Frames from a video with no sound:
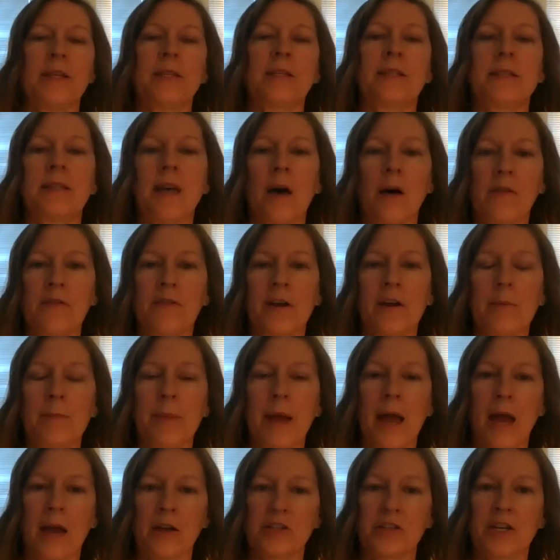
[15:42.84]

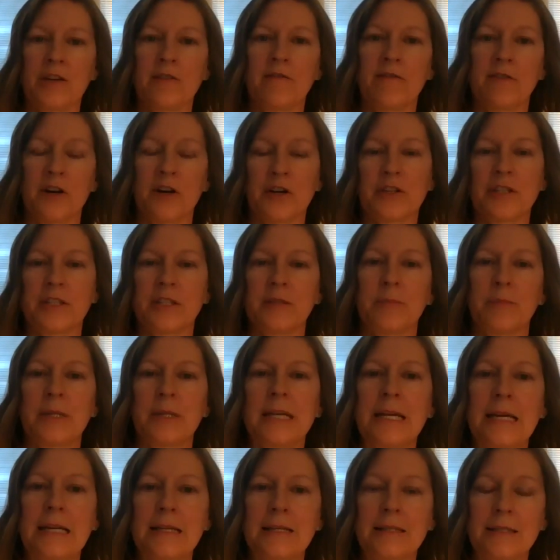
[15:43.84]
Self-compassion first,
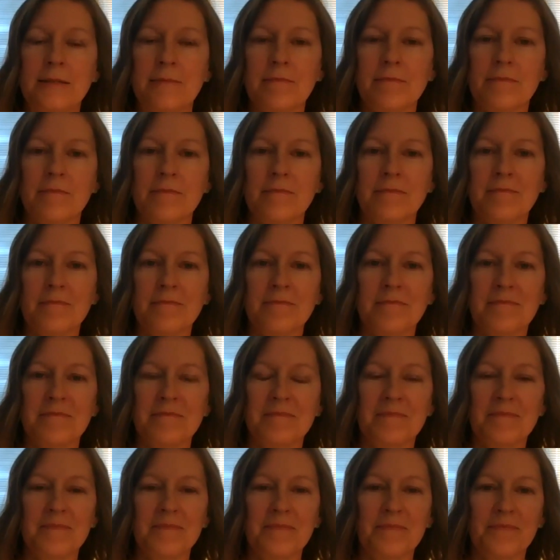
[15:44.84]
please.
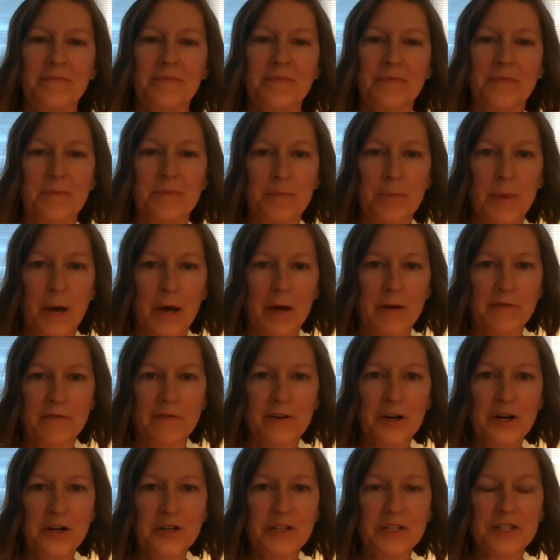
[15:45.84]
But
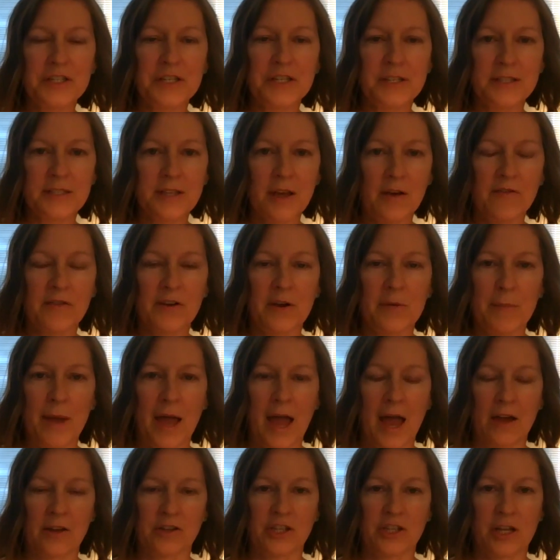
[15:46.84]
first,
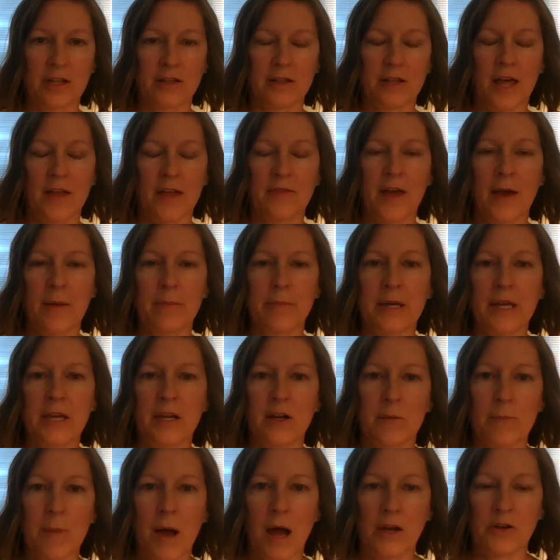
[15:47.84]
self-compassion. Let that be
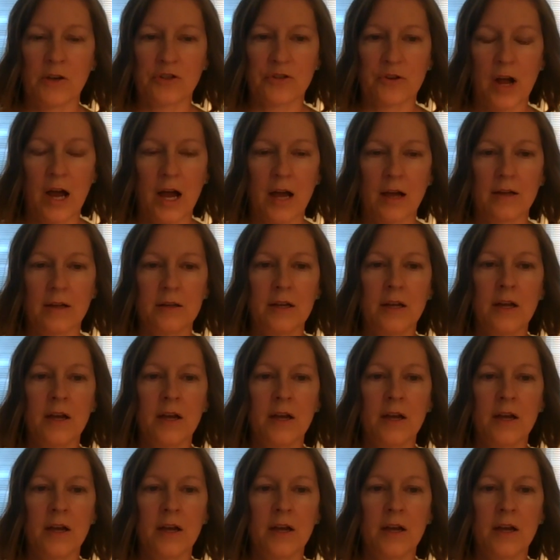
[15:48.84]
your mantra.